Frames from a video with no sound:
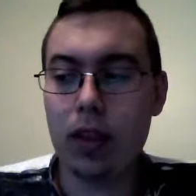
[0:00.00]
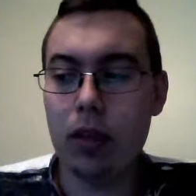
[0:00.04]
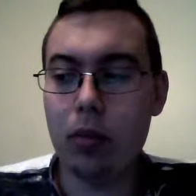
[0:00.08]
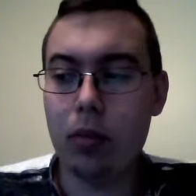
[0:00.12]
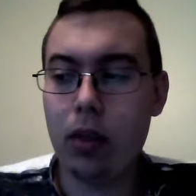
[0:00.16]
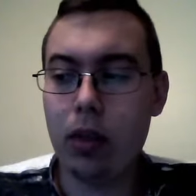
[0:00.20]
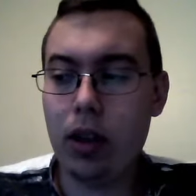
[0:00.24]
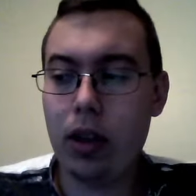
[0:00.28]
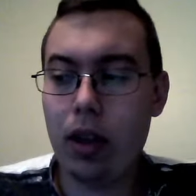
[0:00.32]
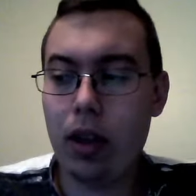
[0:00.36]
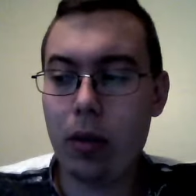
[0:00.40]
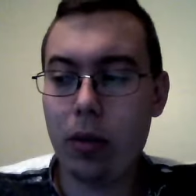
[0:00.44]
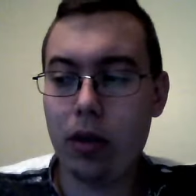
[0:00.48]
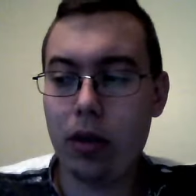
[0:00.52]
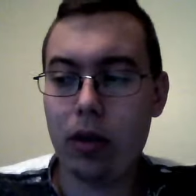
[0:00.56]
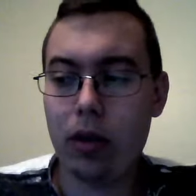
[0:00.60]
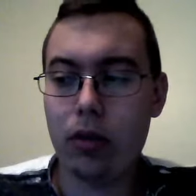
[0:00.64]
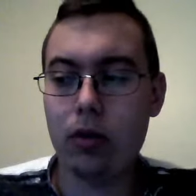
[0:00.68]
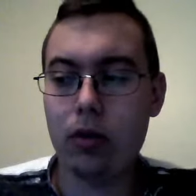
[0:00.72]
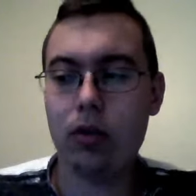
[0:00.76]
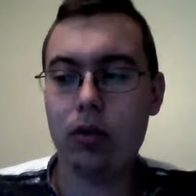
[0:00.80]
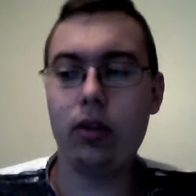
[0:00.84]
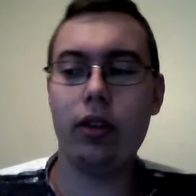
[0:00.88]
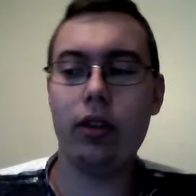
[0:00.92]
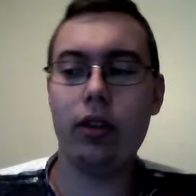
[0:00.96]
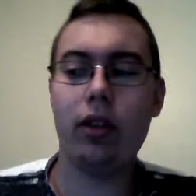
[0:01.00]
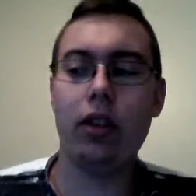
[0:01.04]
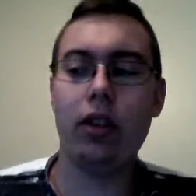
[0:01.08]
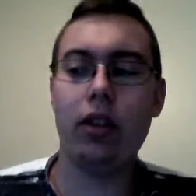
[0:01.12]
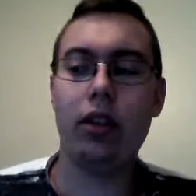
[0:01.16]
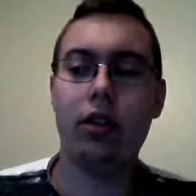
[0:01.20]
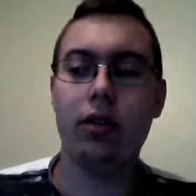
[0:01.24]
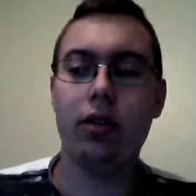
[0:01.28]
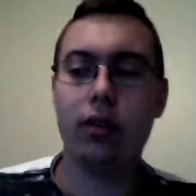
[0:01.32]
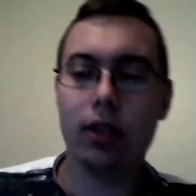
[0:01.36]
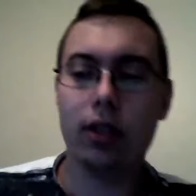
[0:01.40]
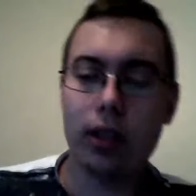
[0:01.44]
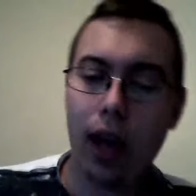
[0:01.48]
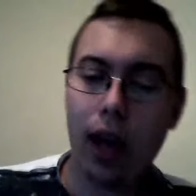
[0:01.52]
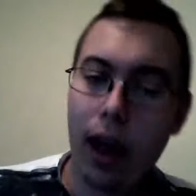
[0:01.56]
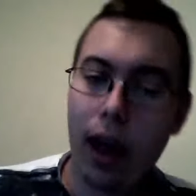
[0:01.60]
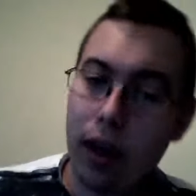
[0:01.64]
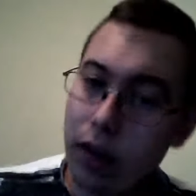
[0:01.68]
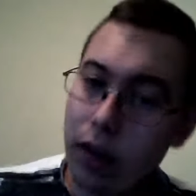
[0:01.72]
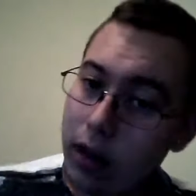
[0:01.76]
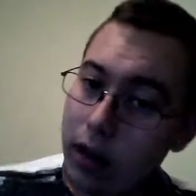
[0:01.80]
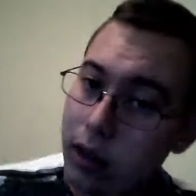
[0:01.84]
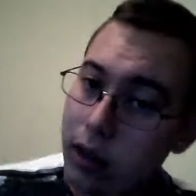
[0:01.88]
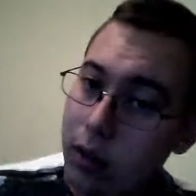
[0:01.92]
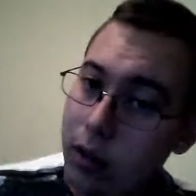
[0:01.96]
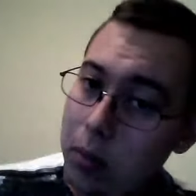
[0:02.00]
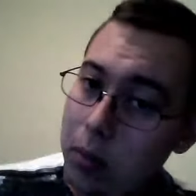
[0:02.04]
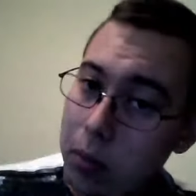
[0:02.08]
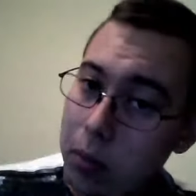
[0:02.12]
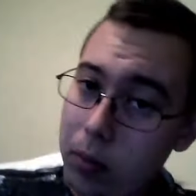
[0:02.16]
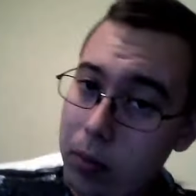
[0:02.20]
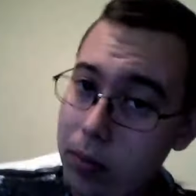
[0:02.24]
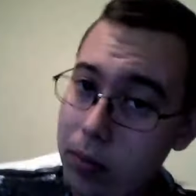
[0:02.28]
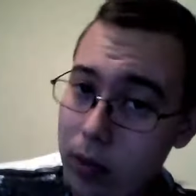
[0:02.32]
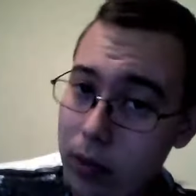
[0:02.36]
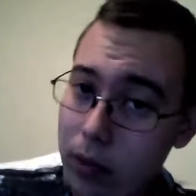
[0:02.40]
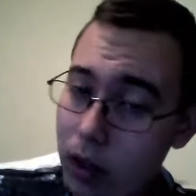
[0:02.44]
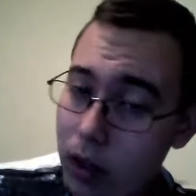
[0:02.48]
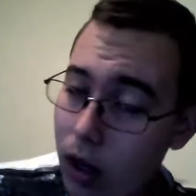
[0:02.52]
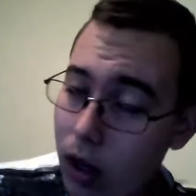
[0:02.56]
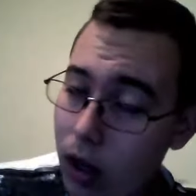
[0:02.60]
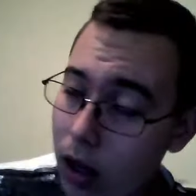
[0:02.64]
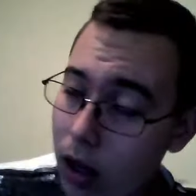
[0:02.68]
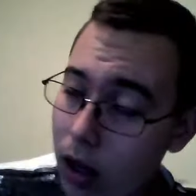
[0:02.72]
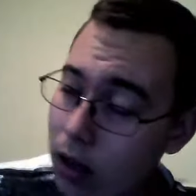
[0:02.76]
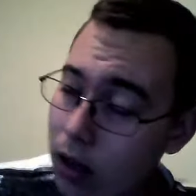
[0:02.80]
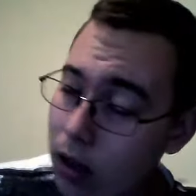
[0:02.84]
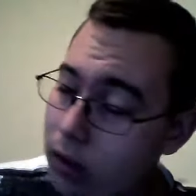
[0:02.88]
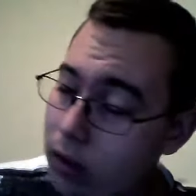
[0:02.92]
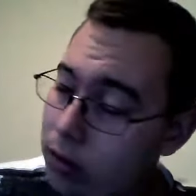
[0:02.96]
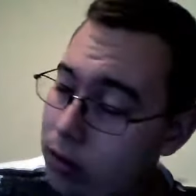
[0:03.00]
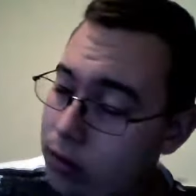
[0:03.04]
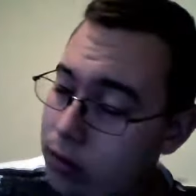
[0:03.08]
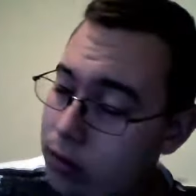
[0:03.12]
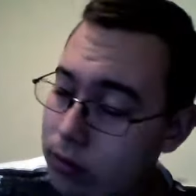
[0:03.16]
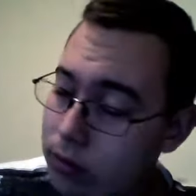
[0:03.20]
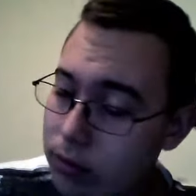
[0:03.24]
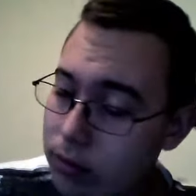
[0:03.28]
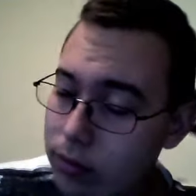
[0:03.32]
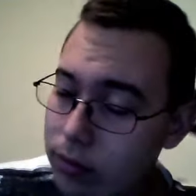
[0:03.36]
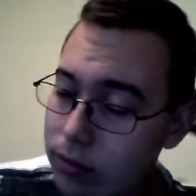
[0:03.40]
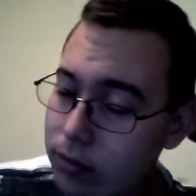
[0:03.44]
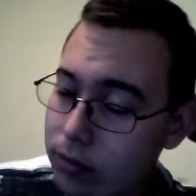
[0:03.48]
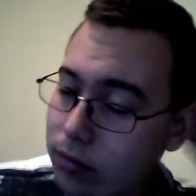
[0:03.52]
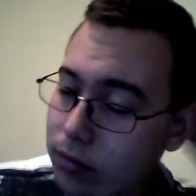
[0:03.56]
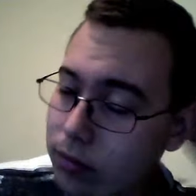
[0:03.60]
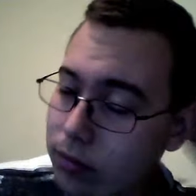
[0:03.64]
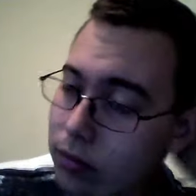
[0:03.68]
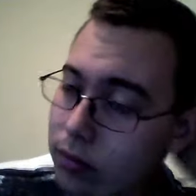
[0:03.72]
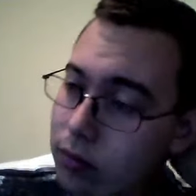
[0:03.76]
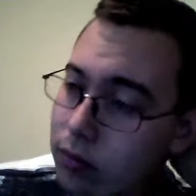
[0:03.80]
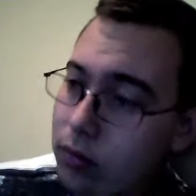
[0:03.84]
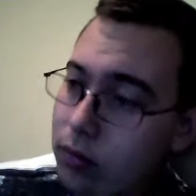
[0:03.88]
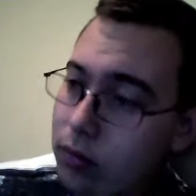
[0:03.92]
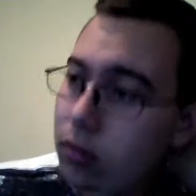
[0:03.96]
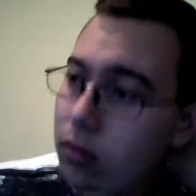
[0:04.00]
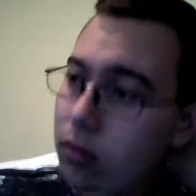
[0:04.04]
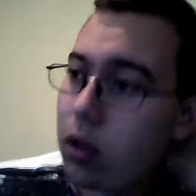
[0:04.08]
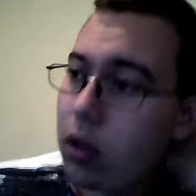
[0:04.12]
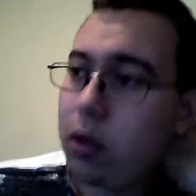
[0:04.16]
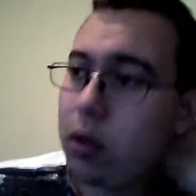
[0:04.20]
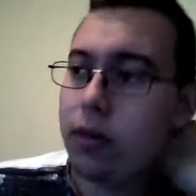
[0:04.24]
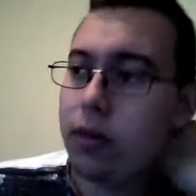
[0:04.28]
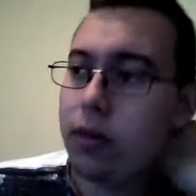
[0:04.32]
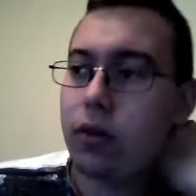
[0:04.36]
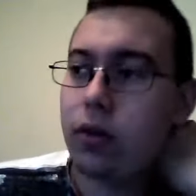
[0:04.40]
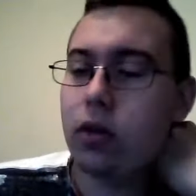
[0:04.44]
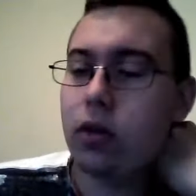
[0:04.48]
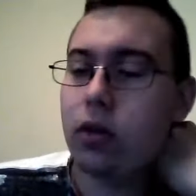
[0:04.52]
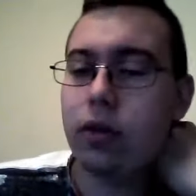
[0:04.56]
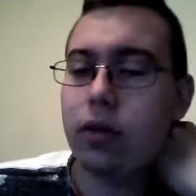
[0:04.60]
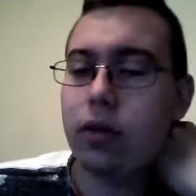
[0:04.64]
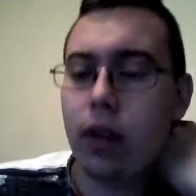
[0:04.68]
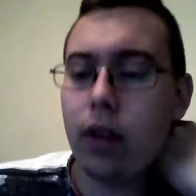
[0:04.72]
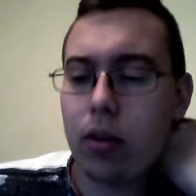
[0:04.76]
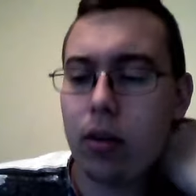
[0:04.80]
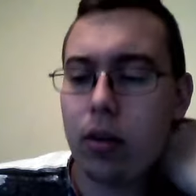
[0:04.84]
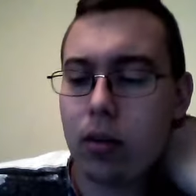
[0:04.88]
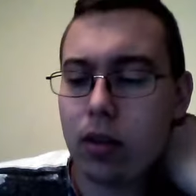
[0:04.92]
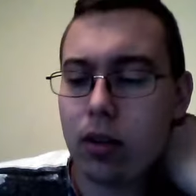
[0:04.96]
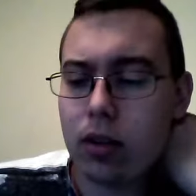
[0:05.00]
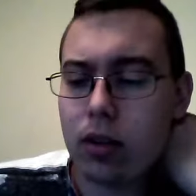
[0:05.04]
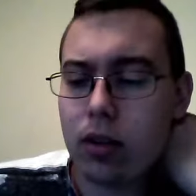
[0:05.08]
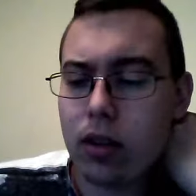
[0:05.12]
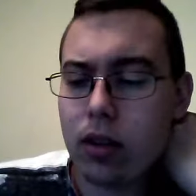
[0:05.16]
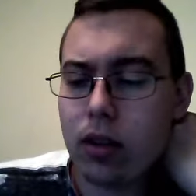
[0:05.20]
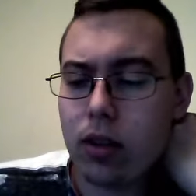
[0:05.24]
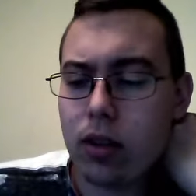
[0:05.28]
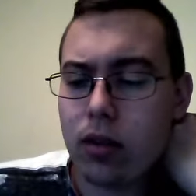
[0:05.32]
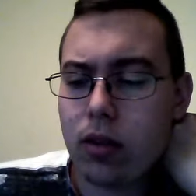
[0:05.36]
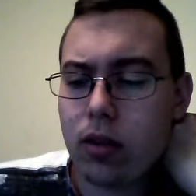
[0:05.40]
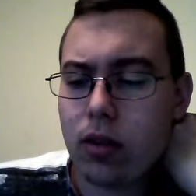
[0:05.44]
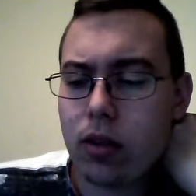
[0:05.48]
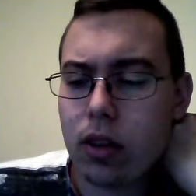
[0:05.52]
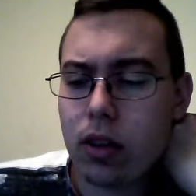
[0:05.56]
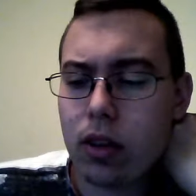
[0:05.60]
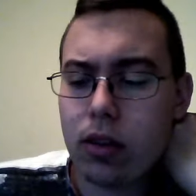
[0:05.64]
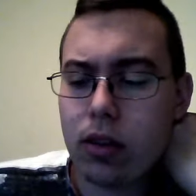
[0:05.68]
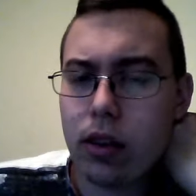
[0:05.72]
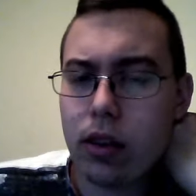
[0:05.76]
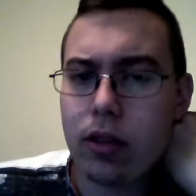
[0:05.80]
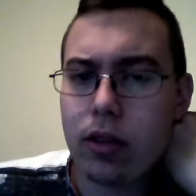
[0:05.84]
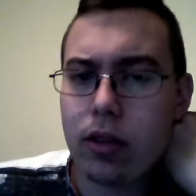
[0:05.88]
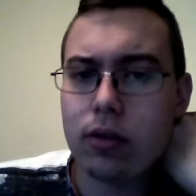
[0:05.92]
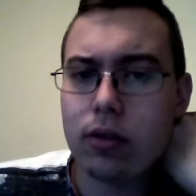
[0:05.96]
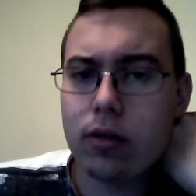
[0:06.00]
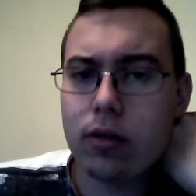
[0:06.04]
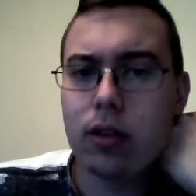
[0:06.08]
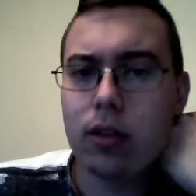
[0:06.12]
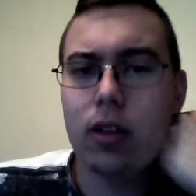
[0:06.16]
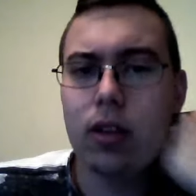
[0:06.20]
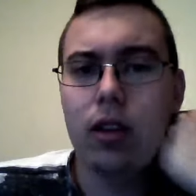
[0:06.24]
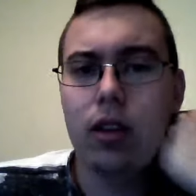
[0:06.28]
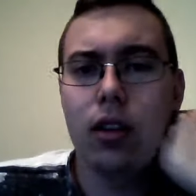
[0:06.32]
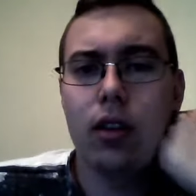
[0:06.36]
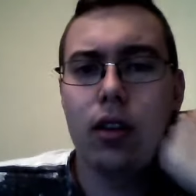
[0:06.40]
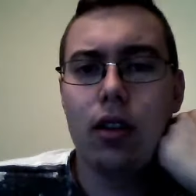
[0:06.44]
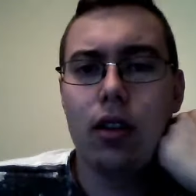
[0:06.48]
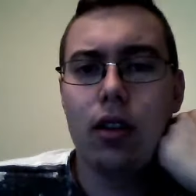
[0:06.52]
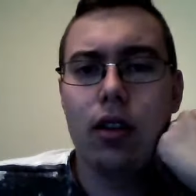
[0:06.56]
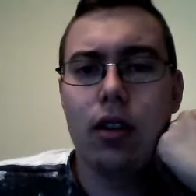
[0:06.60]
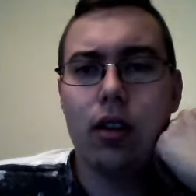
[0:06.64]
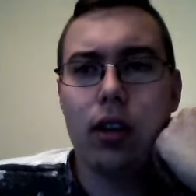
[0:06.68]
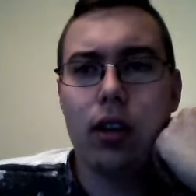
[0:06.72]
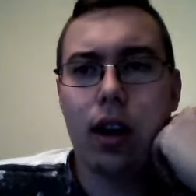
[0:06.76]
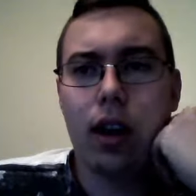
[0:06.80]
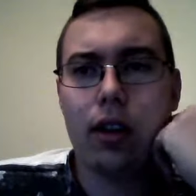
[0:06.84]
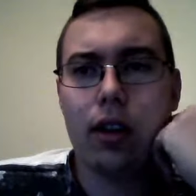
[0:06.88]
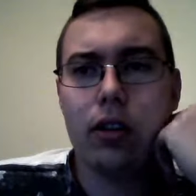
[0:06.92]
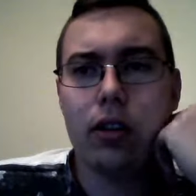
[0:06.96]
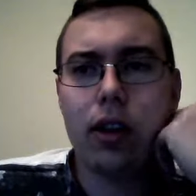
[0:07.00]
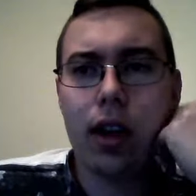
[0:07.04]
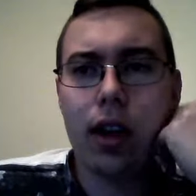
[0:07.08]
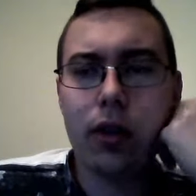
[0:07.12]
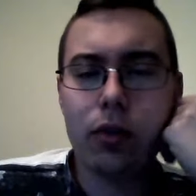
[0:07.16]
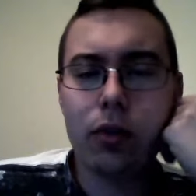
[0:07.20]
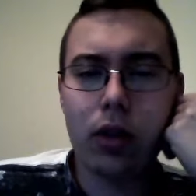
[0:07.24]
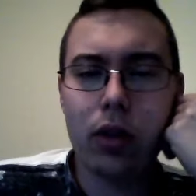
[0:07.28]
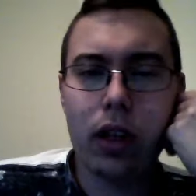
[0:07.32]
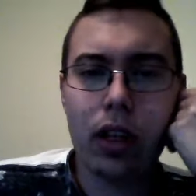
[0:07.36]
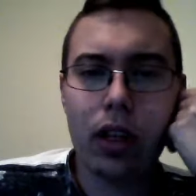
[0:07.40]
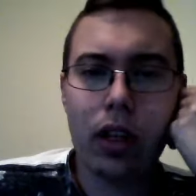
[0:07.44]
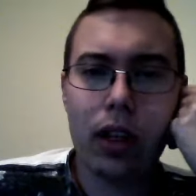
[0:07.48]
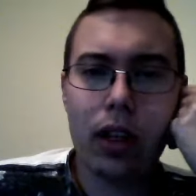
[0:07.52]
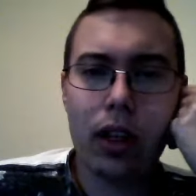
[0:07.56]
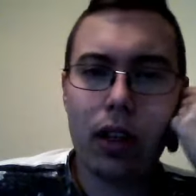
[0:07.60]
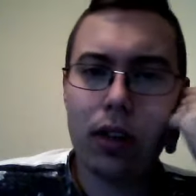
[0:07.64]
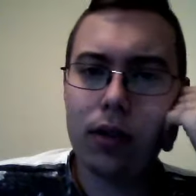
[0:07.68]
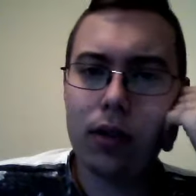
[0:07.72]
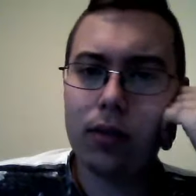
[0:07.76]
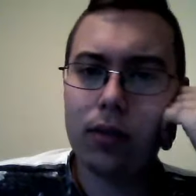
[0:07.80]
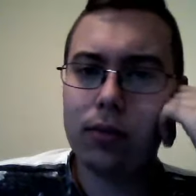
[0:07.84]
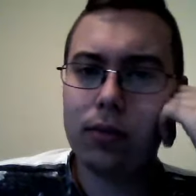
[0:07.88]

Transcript: But yeah, pretty cool. And then Skyrim, uh, maybe four or five months ago, I don't know. I tried renting it.